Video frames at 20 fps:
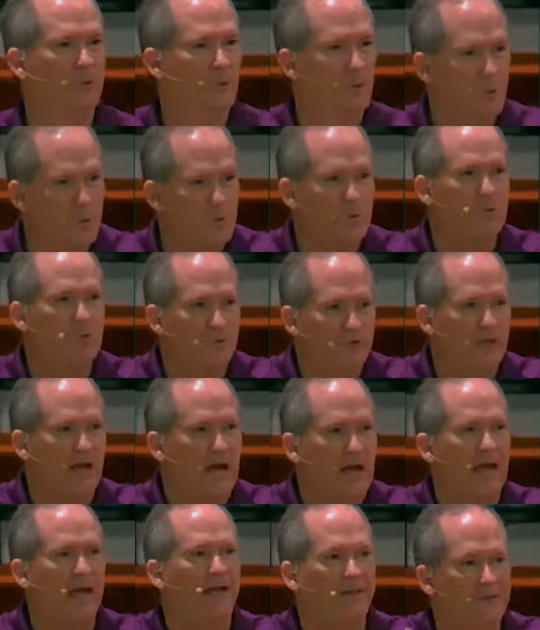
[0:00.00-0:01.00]
Whose
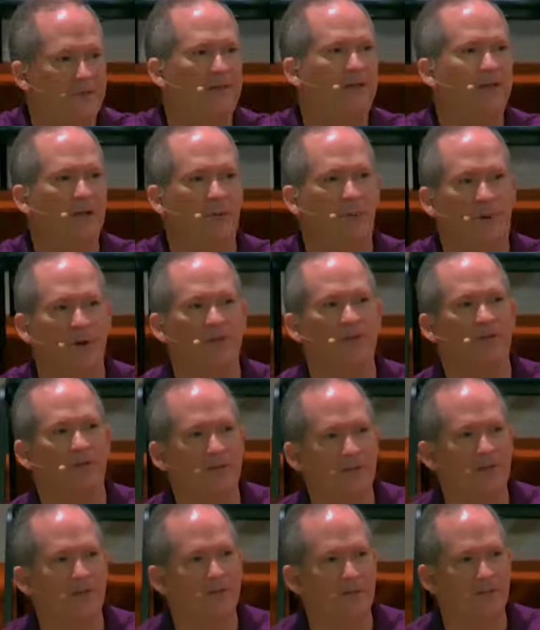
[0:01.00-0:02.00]
idea was
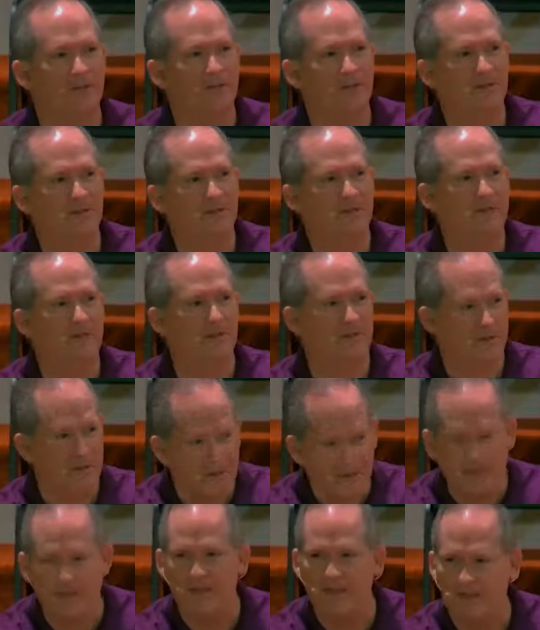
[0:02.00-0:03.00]
it that they
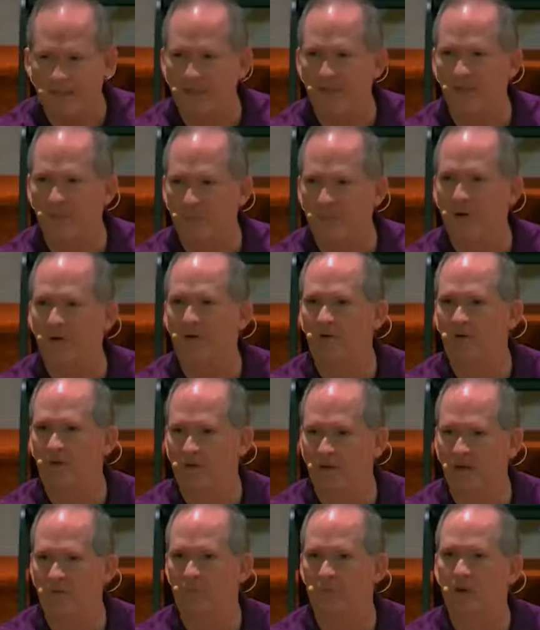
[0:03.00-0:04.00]
needed to get apart and
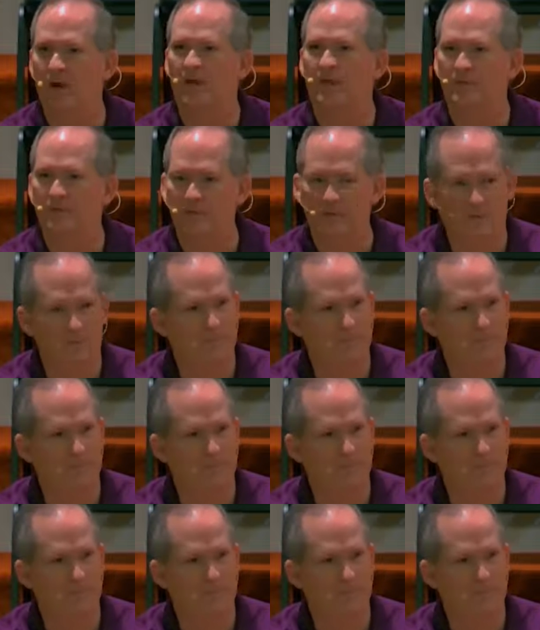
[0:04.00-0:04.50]
have rest?